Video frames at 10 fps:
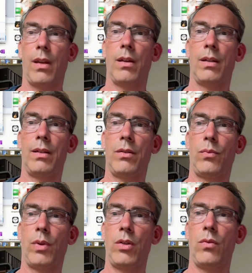
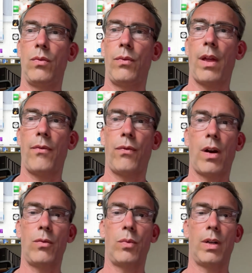and when you have
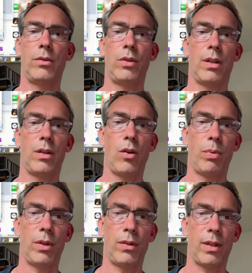found one, you can
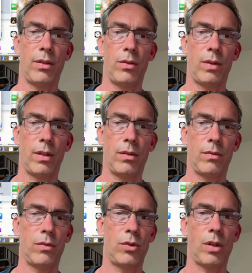open it and you
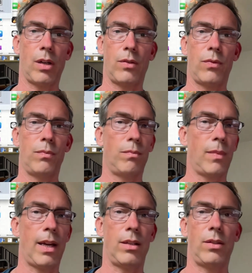can start
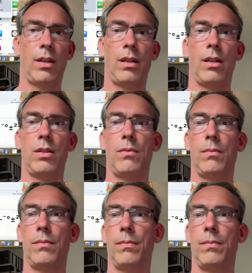editing it.